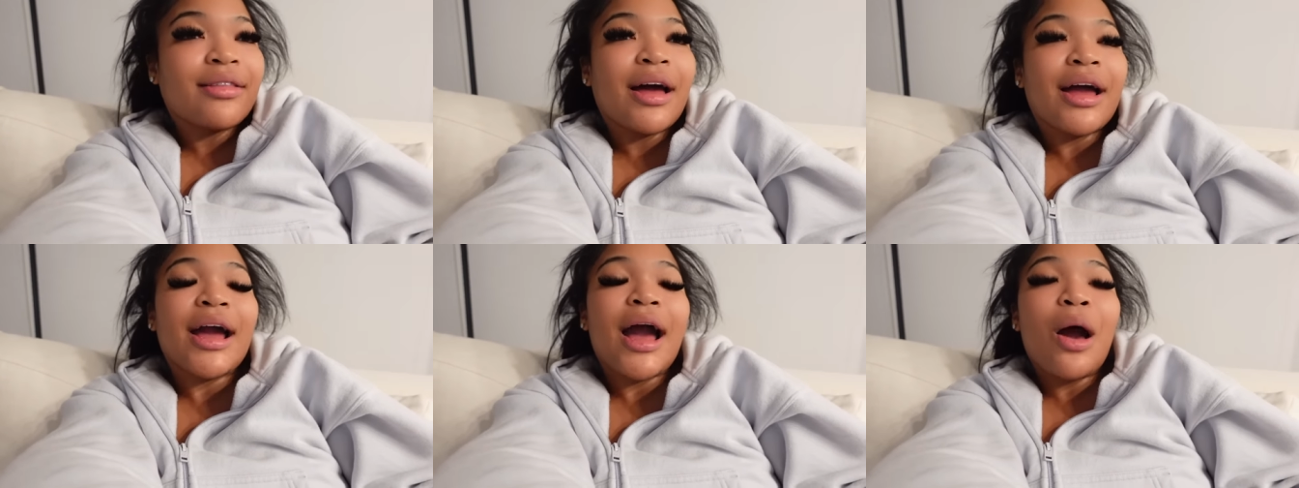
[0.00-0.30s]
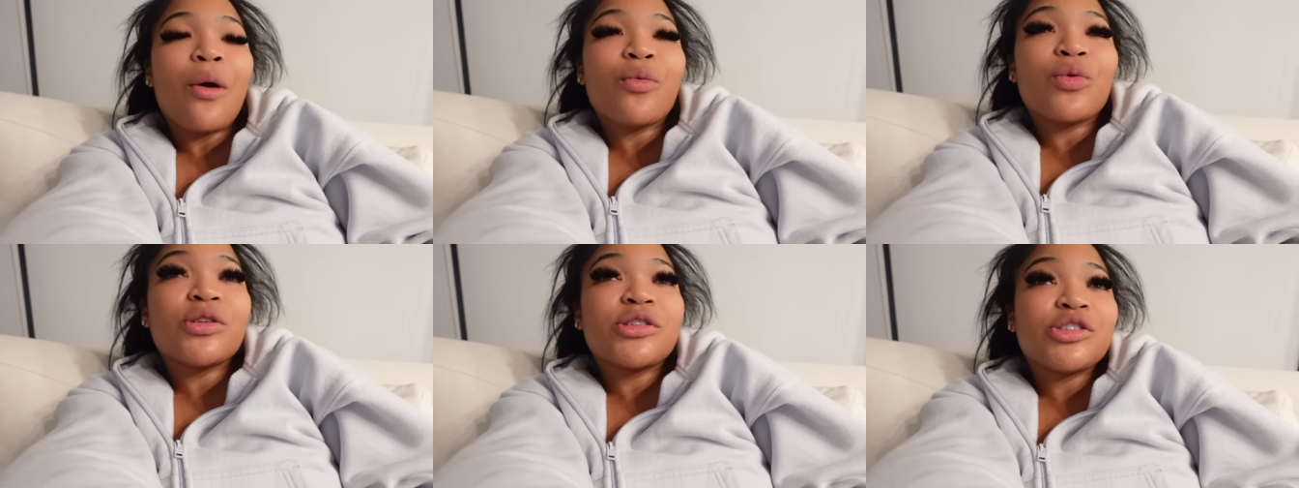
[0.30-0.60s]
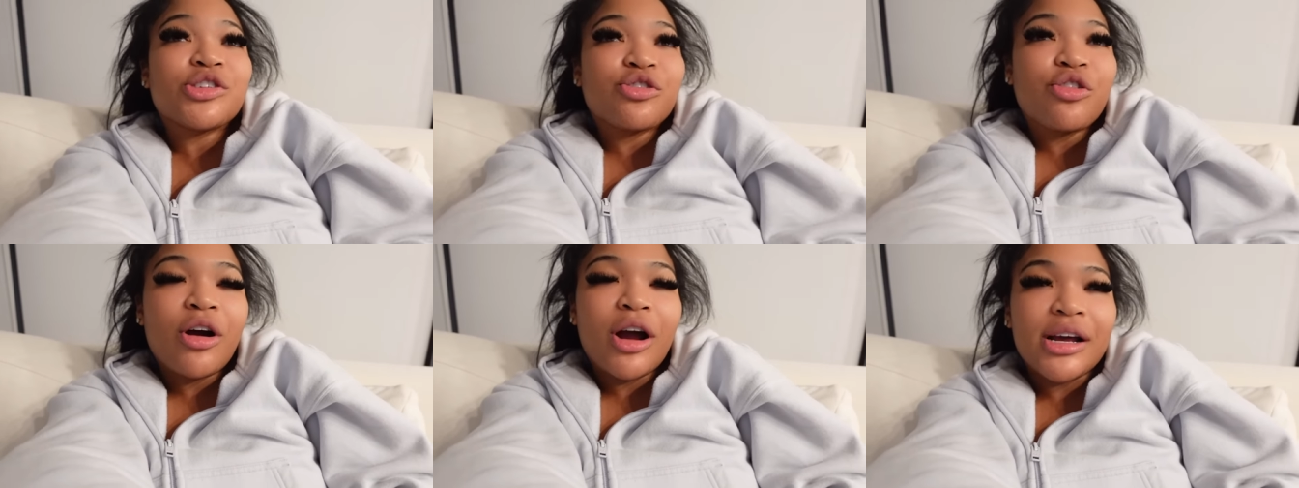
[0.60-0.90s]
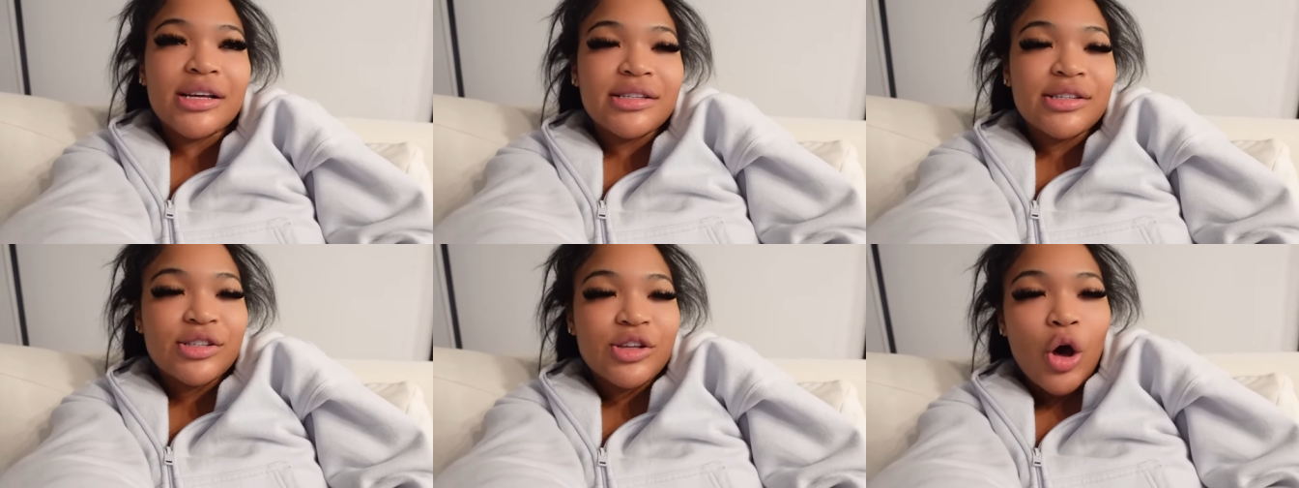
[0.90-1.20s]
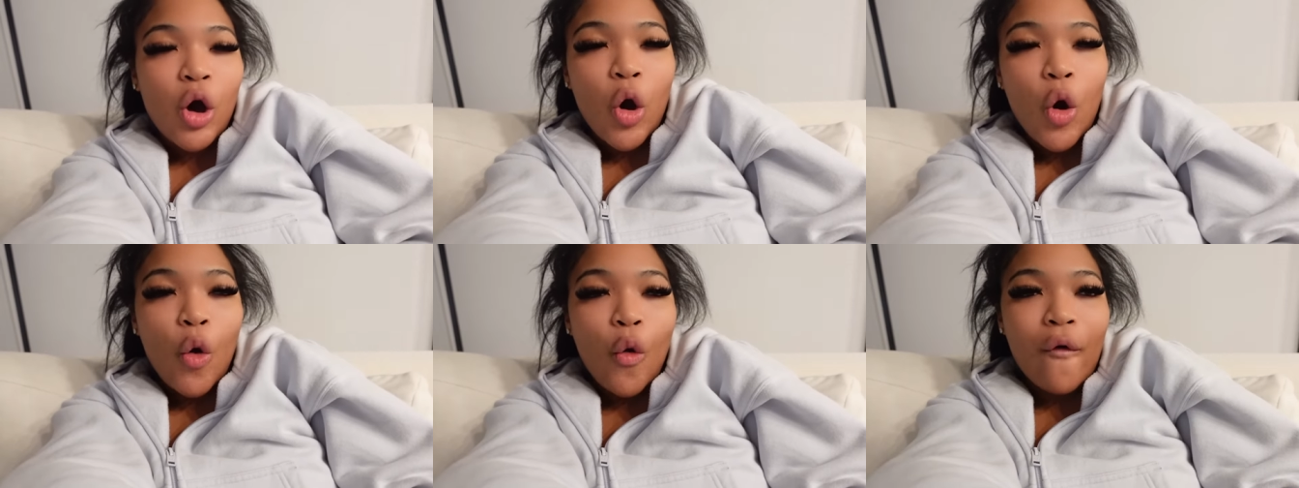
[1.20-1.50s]
Like, I wanted to cry
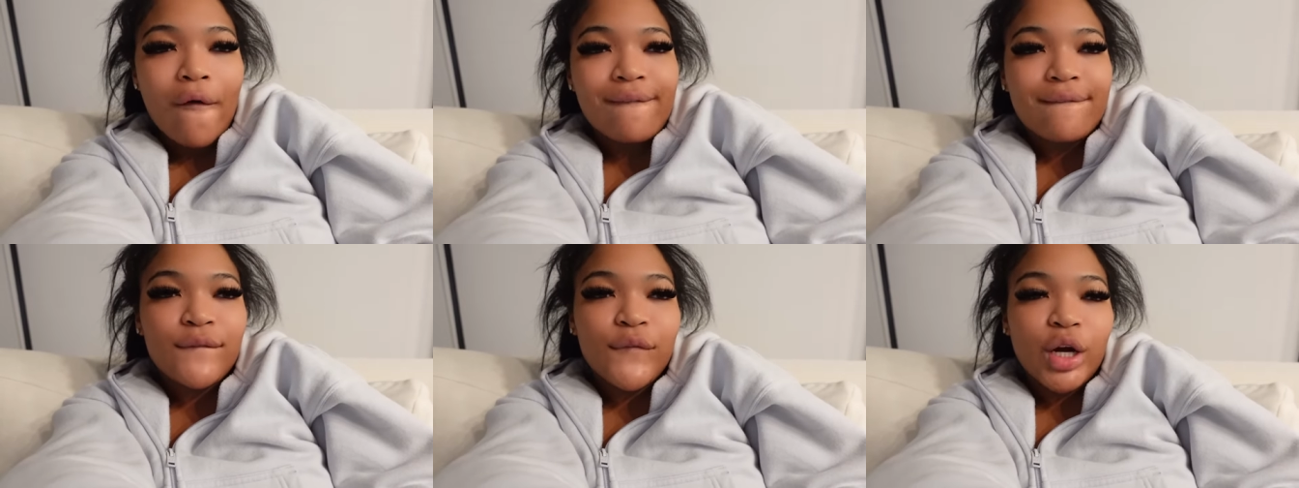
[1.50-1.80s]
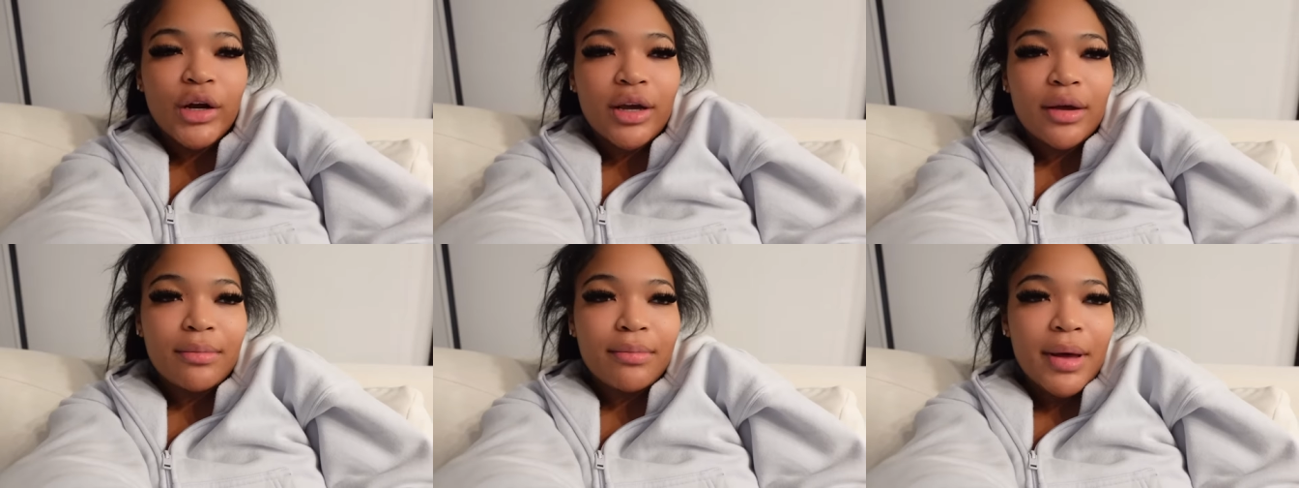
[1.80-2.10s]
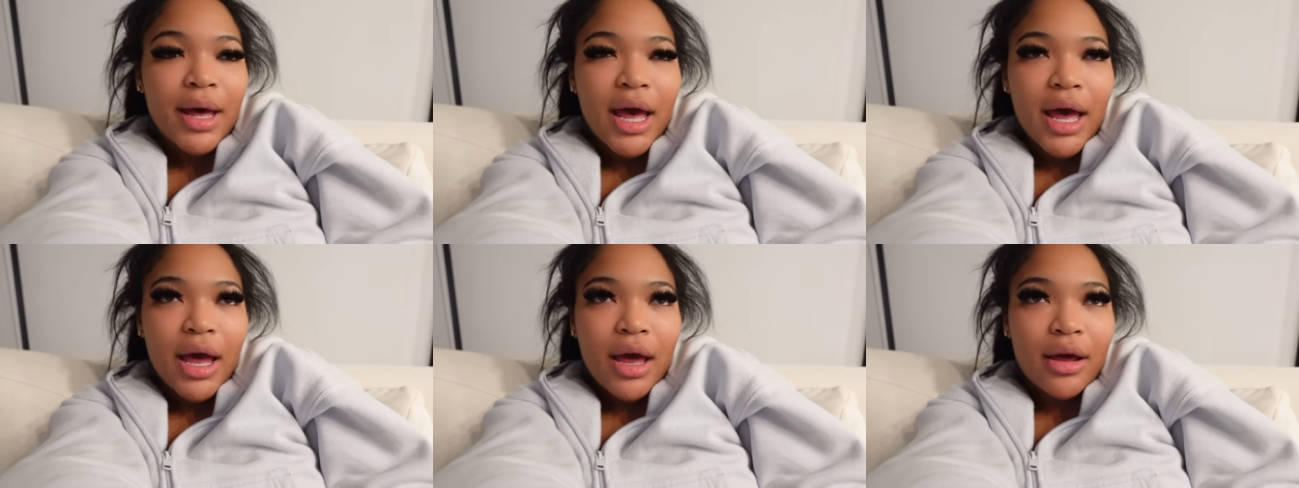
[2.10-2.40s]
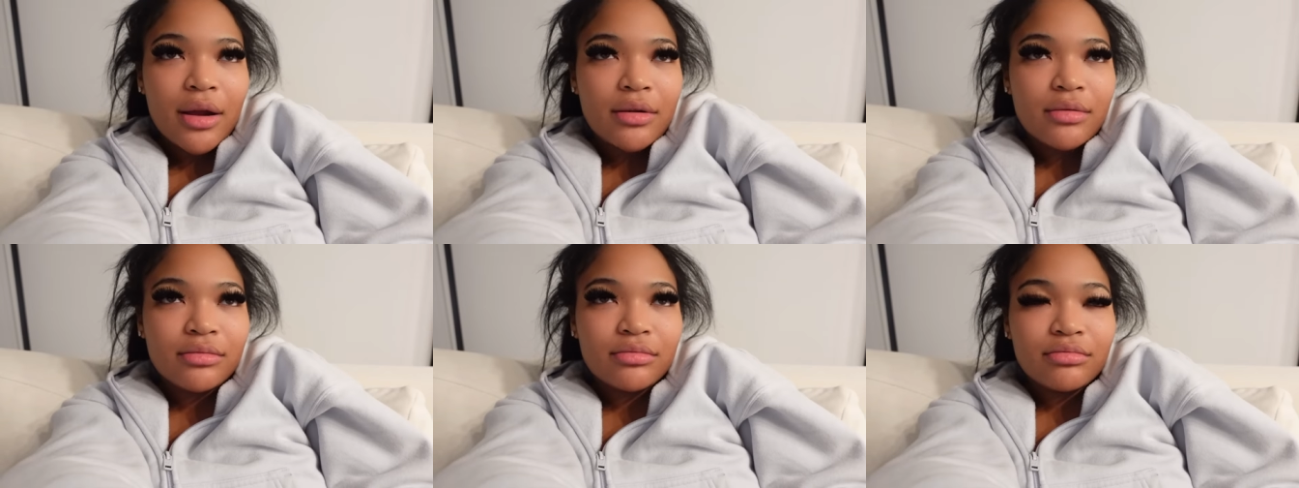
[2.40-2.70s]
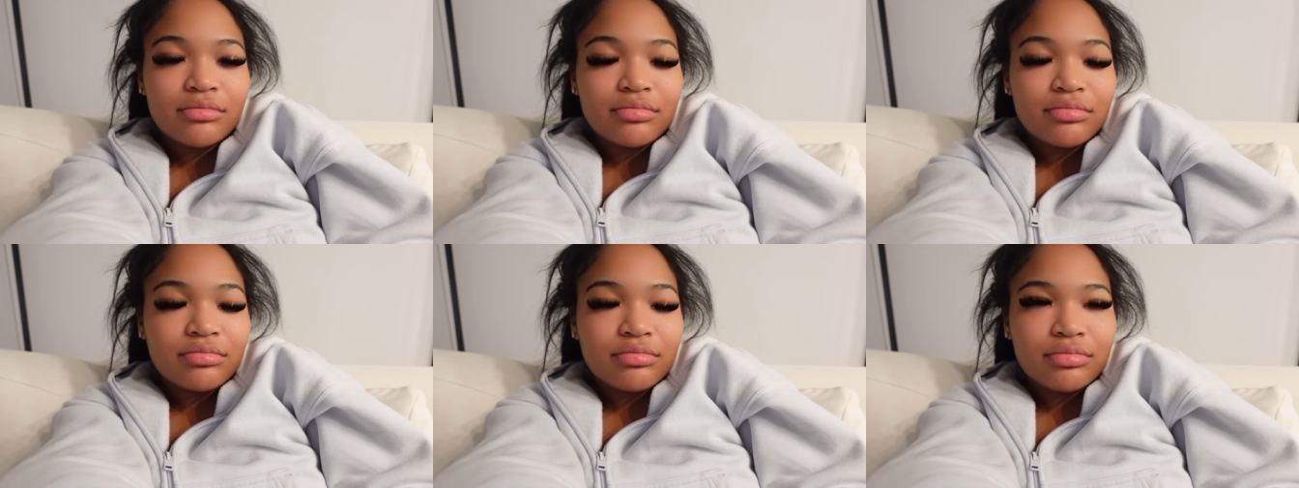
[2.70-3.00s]
so freaking bad.
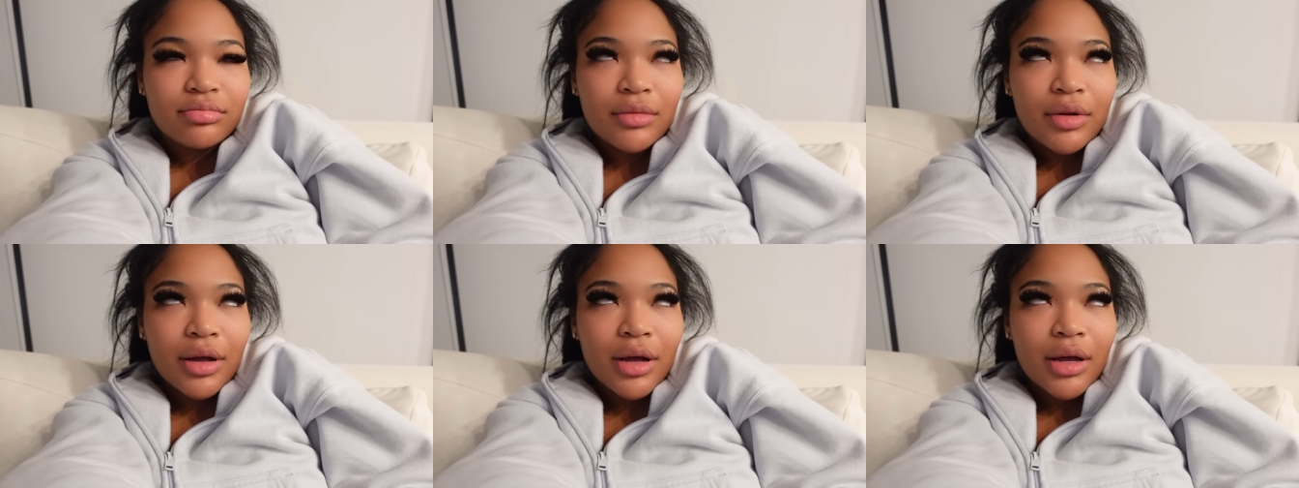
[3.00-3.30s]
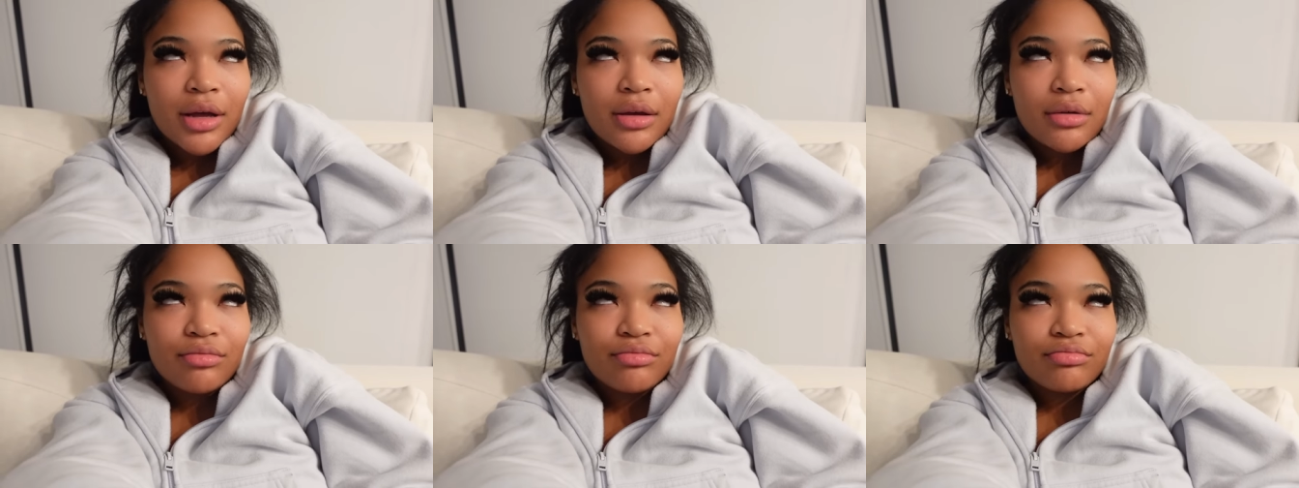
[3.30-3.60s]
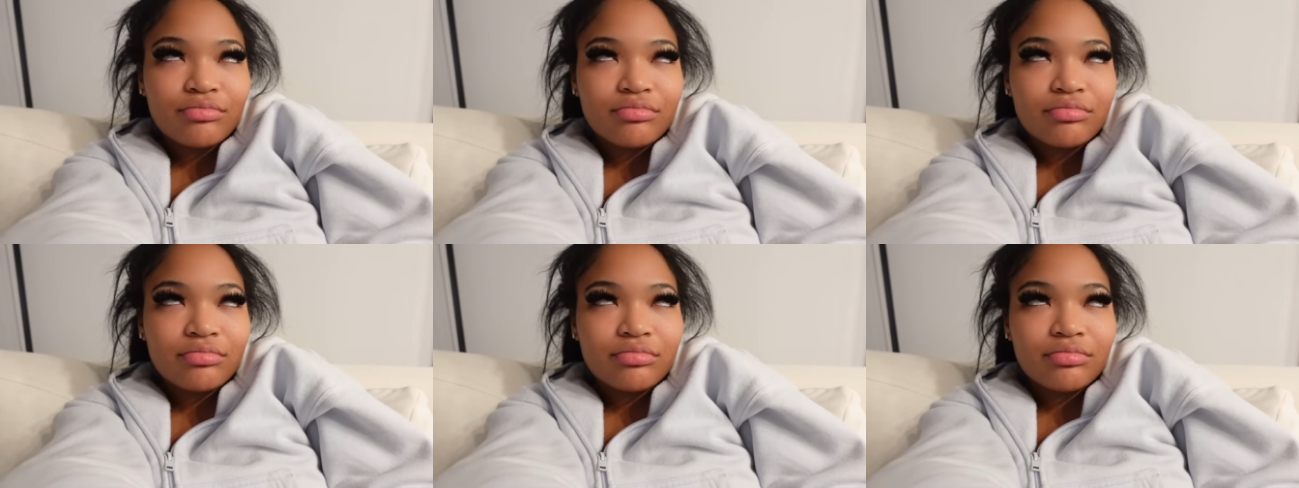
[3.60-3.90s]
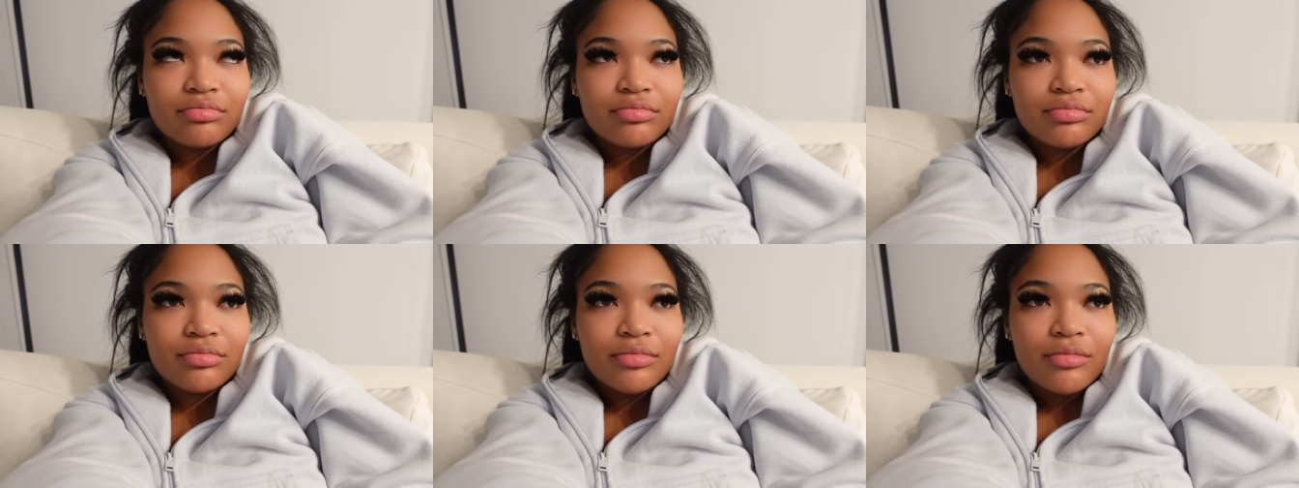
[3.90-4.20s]
Like, mm.